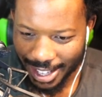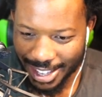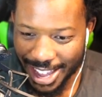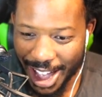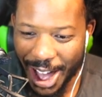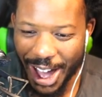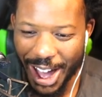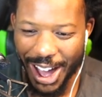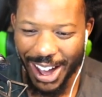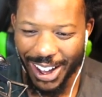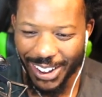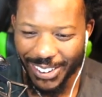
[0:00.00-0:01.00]

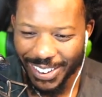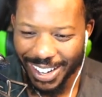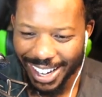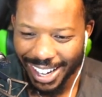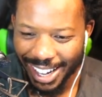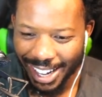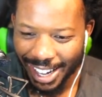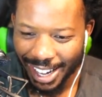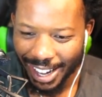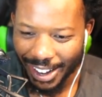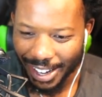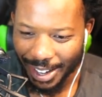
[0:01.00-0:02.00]
No!
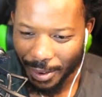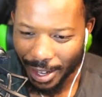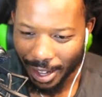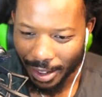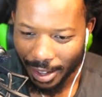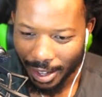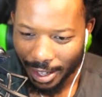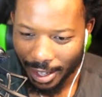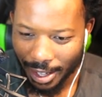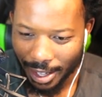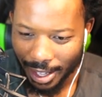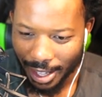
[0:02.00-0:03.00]
Alright, here we go.
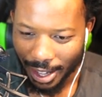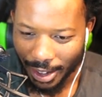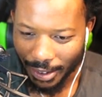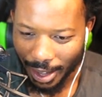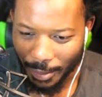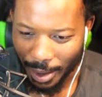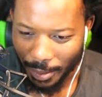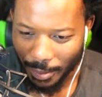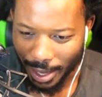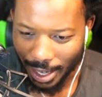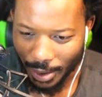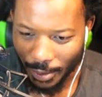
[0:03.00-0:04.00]
Okay, wait, we
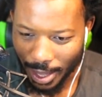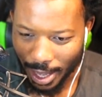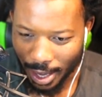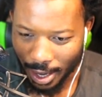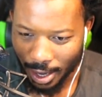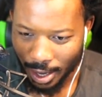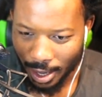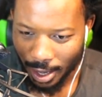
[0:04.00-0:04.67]
gotta go here.